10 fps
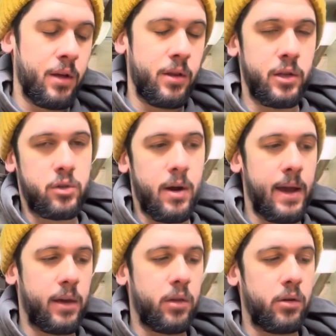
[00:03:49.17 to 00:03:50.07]
the
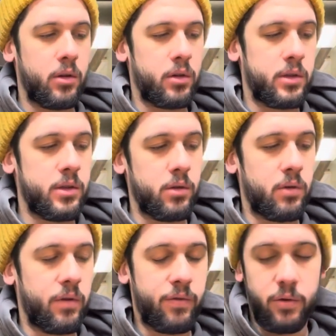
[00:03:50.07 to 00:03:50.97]
triangular steel
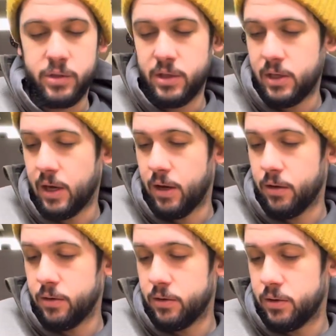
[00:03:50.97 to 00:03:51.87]
reinforced
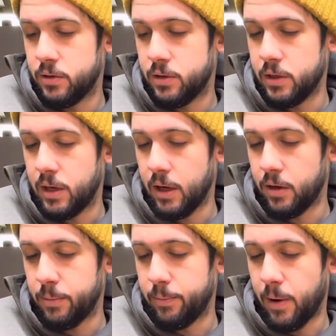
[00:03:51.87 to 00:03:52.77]

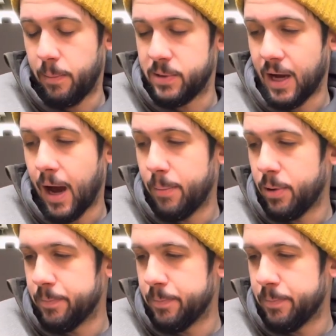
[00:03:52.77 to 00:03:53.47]
decal up top.